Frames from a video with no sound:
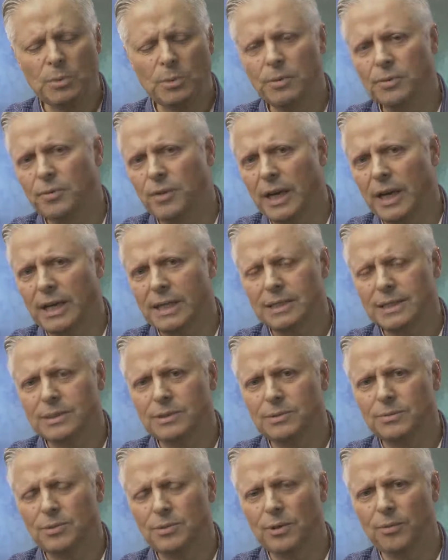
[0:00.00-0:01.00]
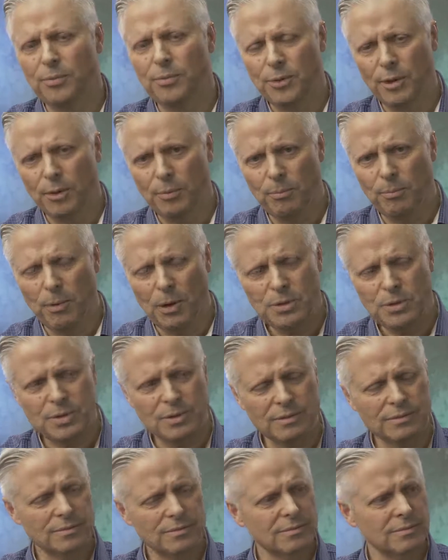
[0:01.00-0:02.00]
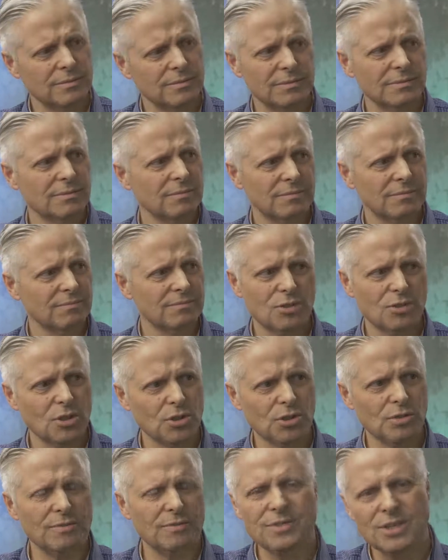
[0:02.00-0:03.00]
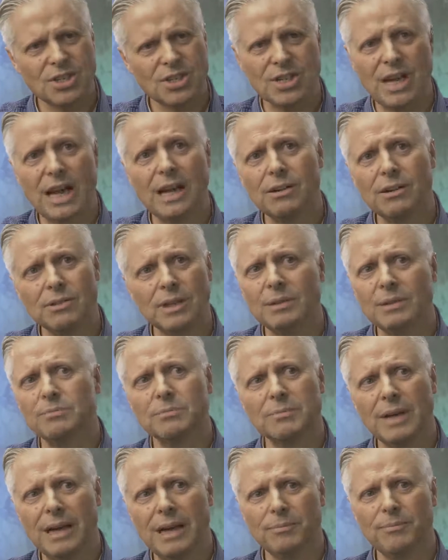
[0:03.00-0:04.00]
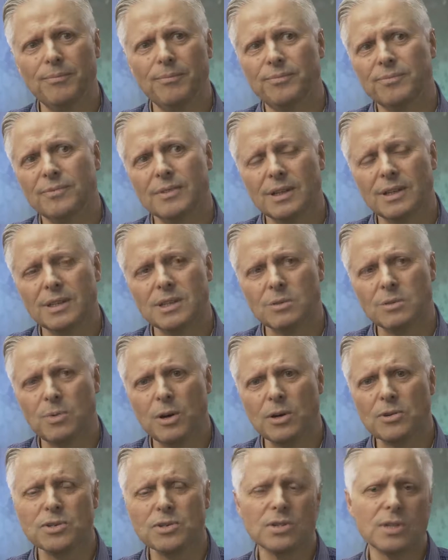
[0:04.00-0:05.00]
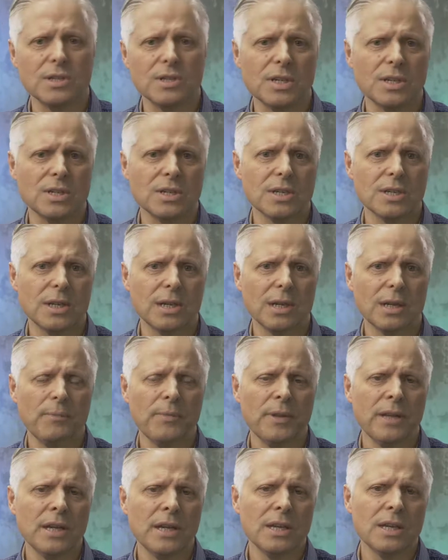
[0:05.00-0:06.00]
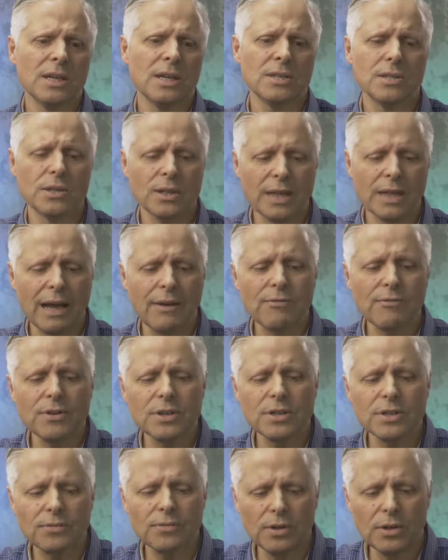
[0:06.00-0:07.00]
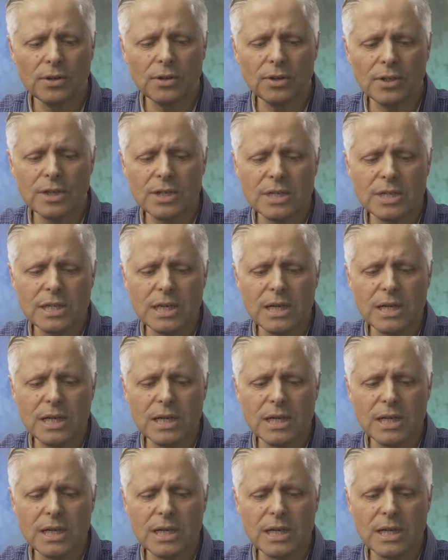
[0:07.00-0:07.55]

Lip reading: top of that, the most staggering, I suppose, statistic is that the average, if you look at this